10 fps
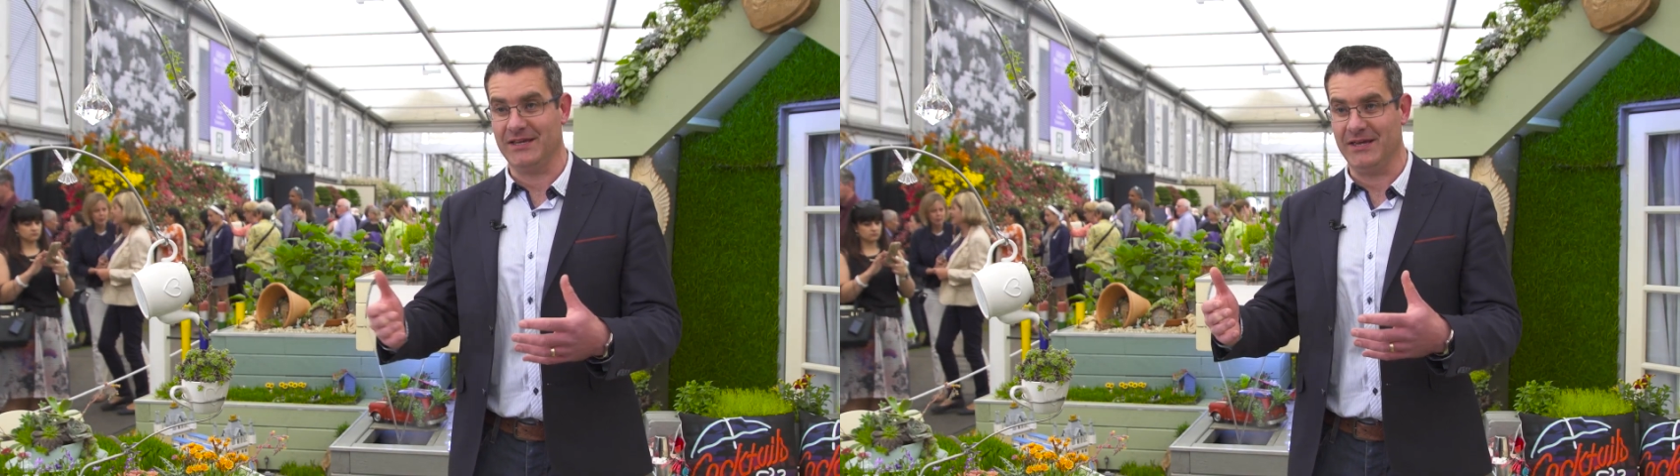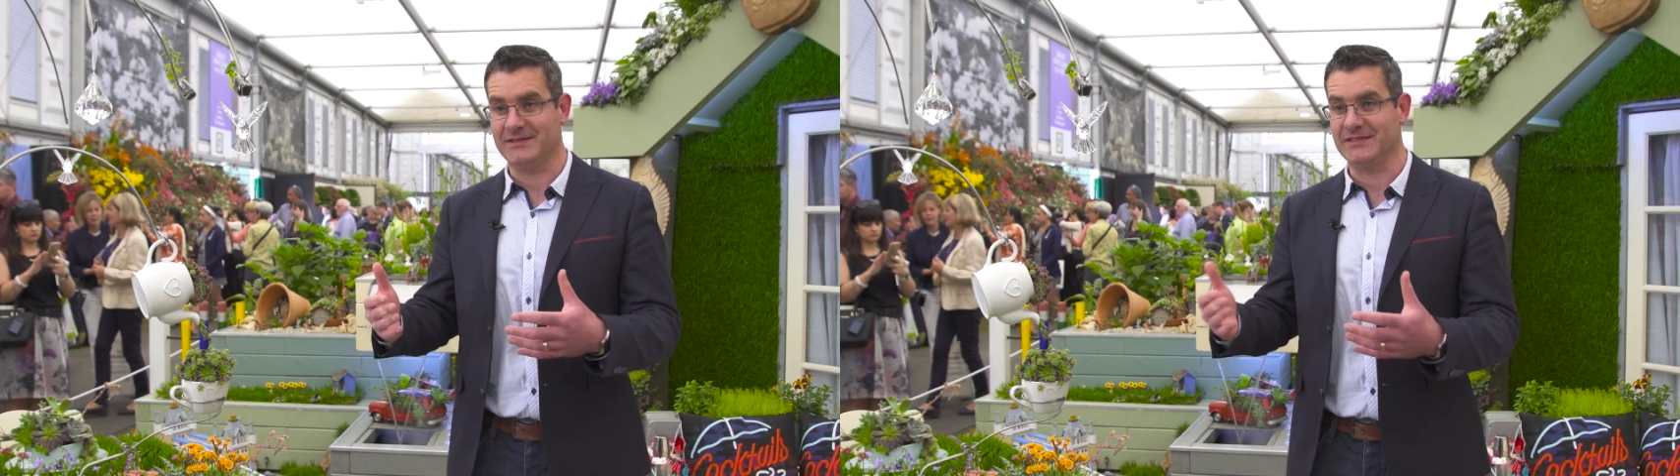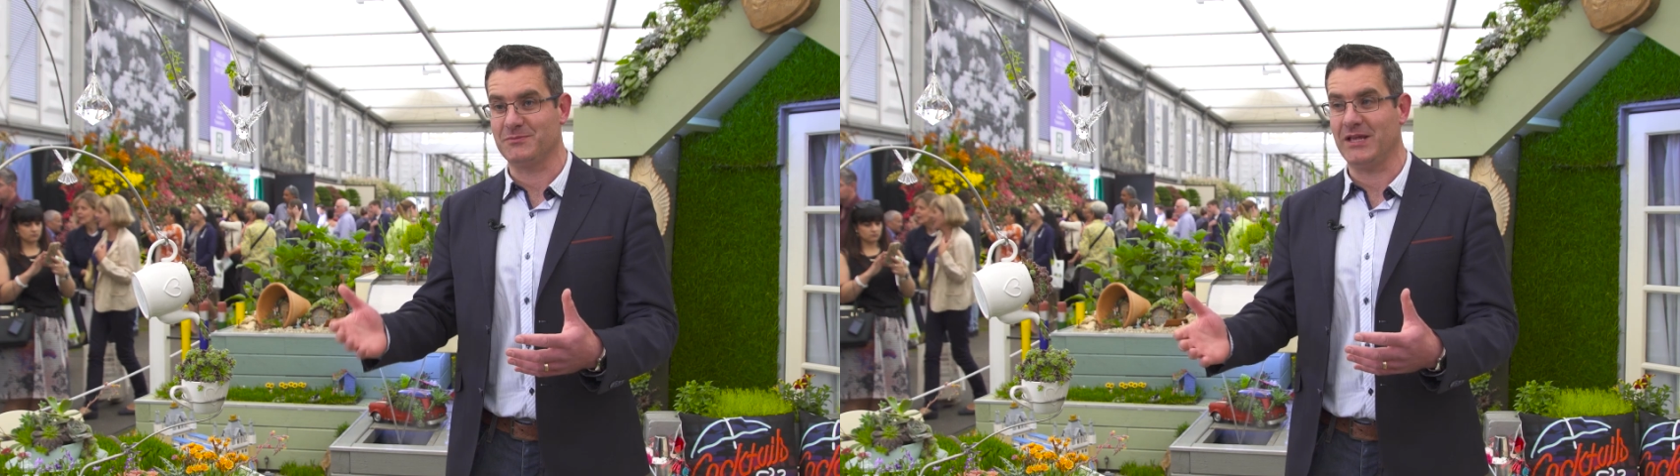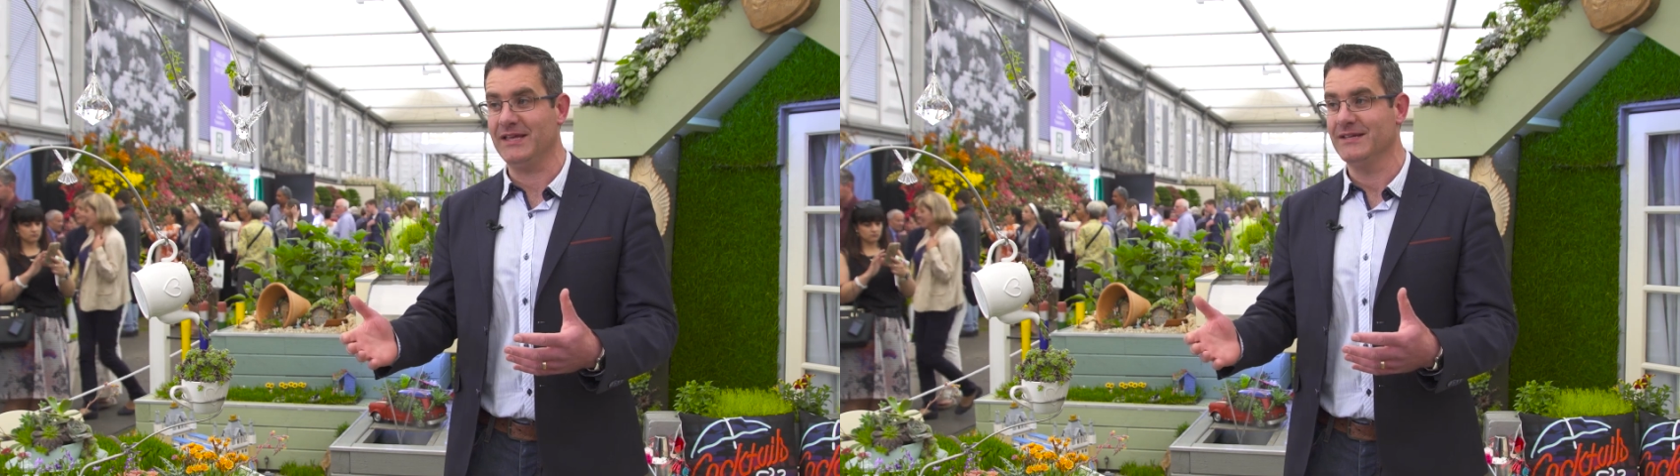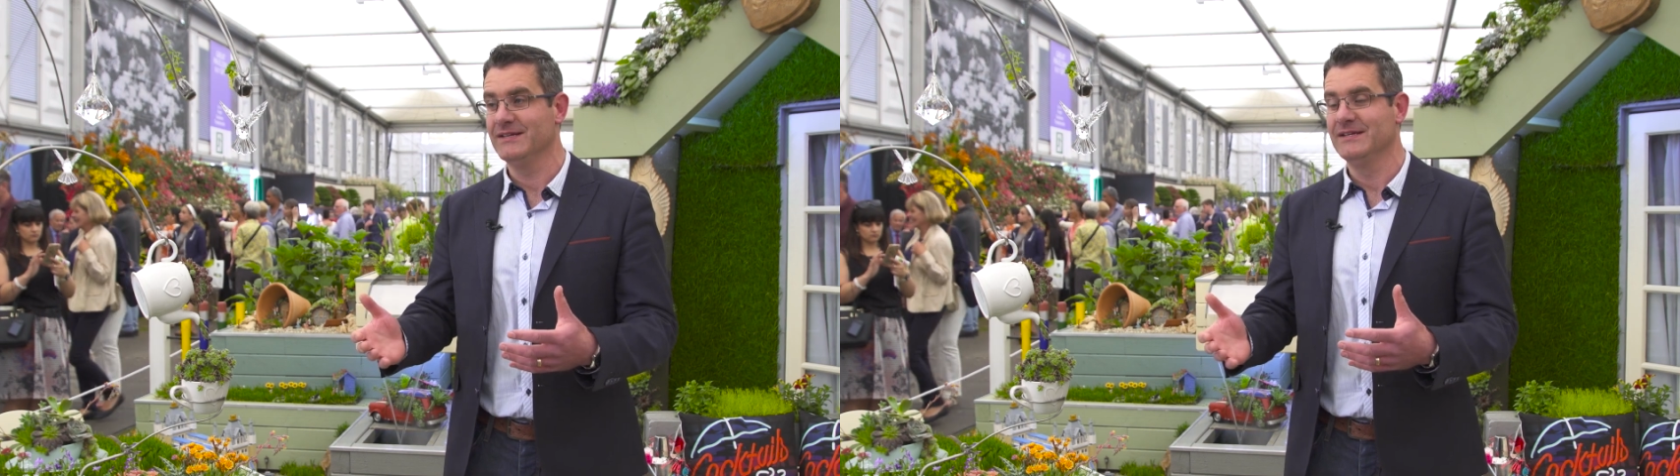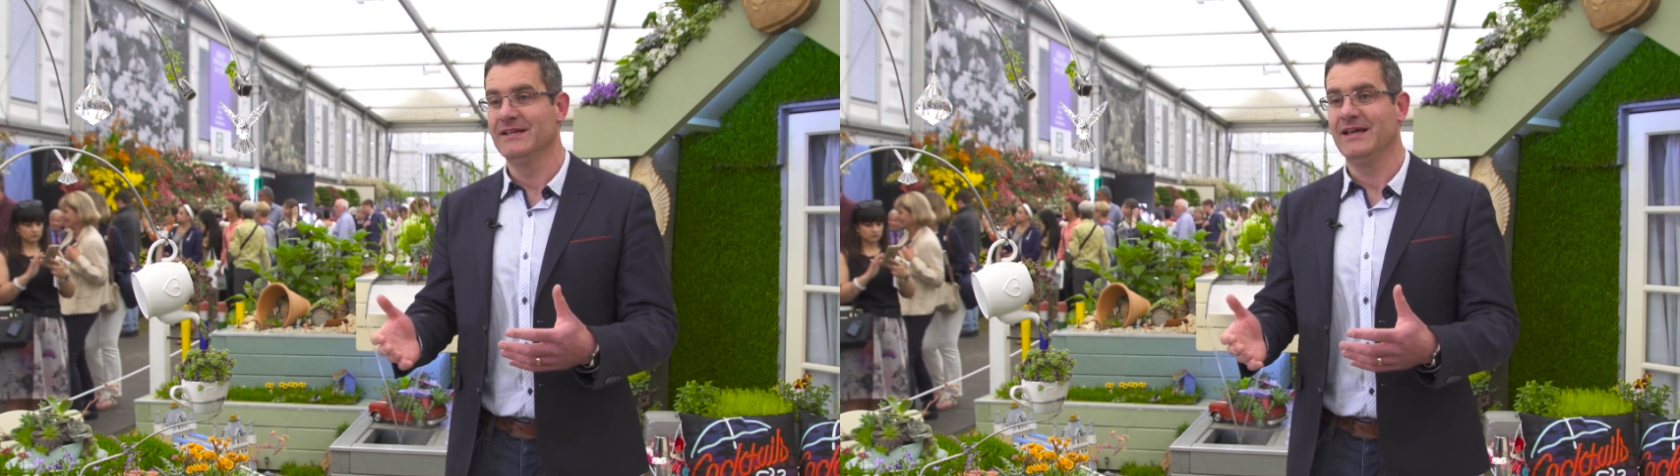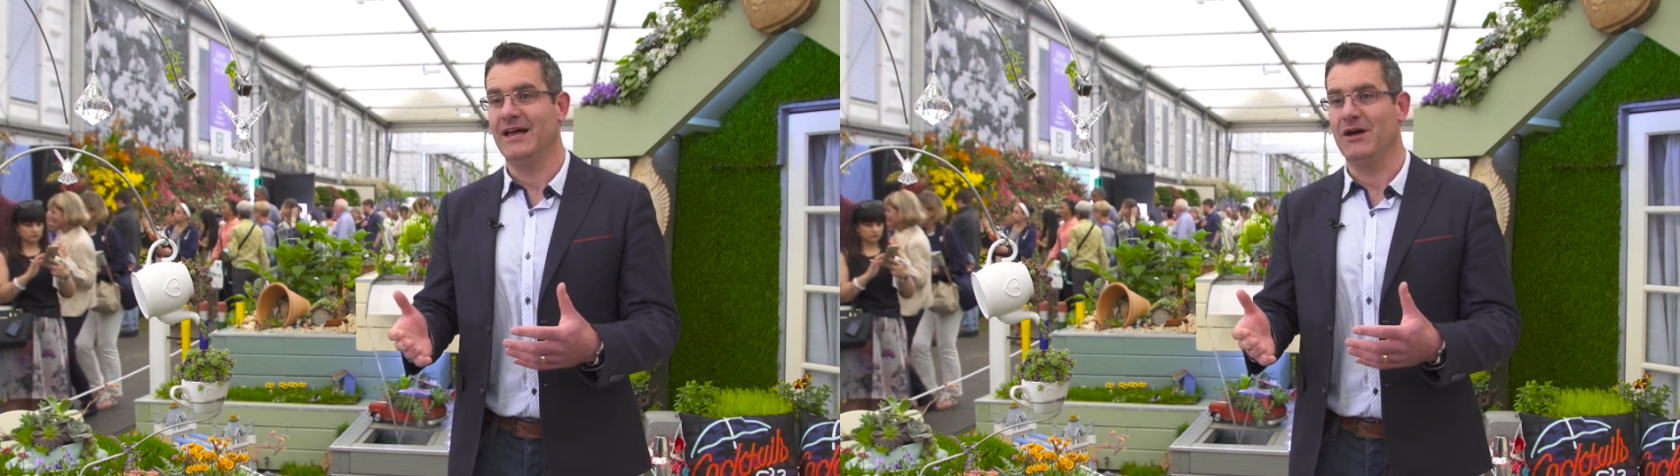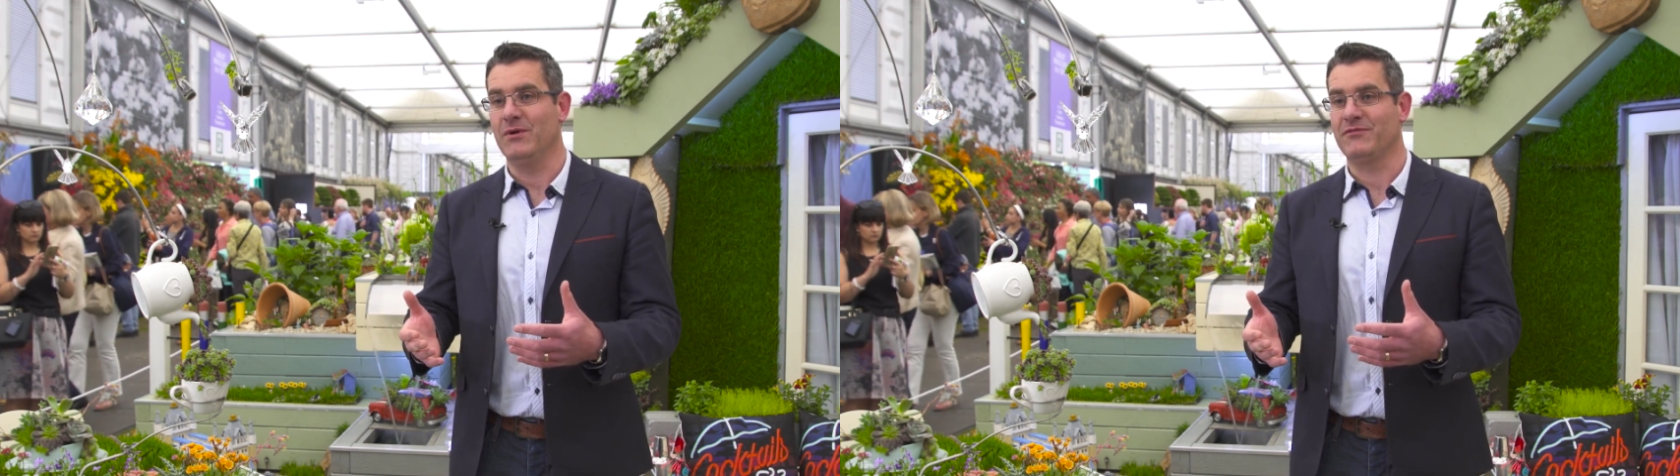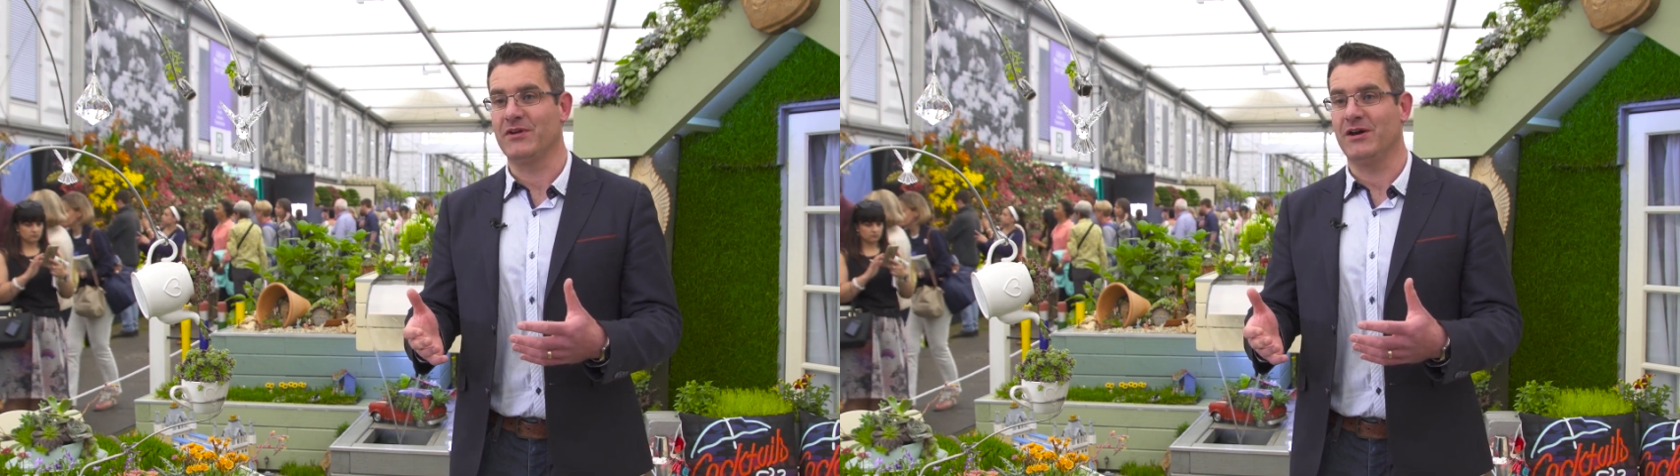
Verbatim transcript: uh, display. Uh, we've